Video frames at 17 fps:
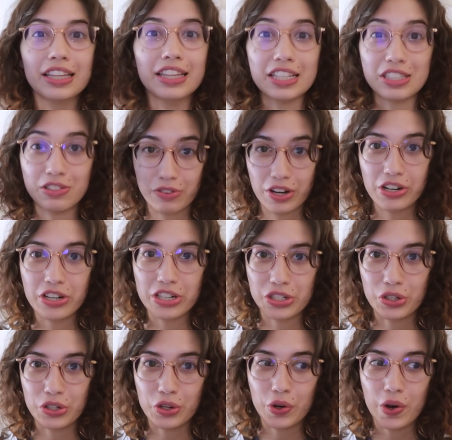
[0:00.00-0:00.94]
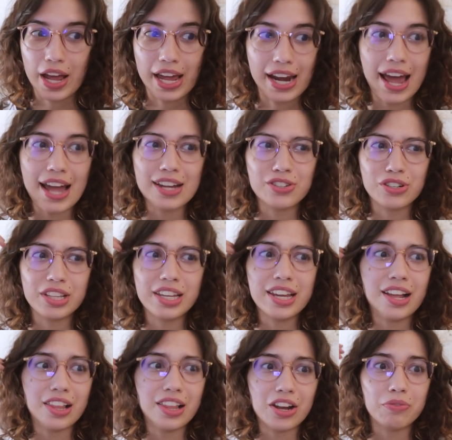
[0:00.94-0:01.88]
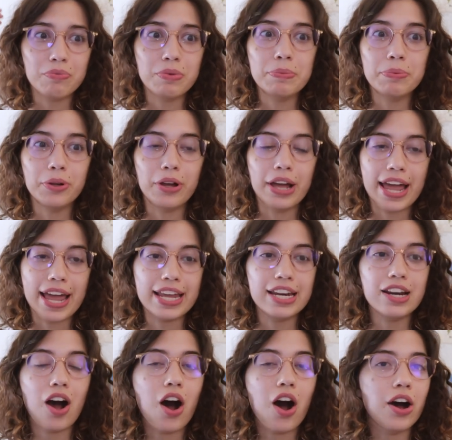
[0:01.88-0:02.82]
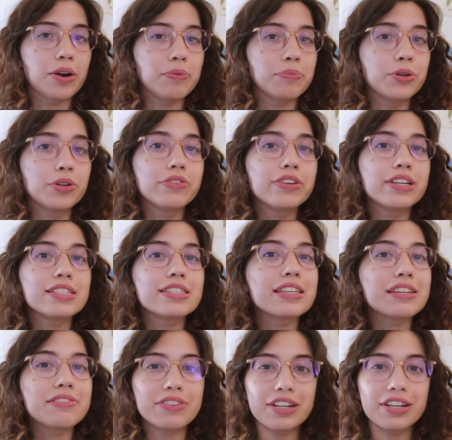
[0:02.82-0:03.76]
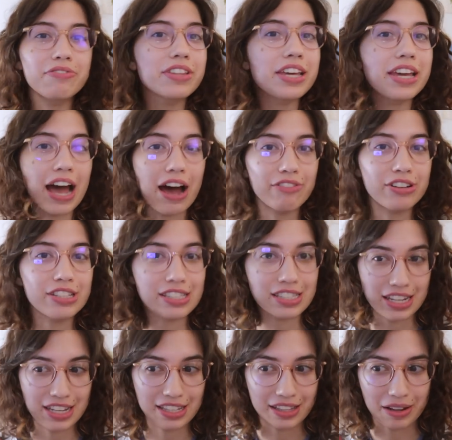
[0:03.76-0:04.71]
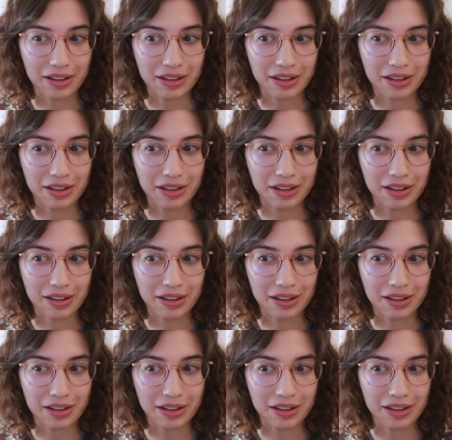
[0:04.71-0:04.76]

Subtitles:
That's very true, and actually a lot of people hate on movies even if they haven't seen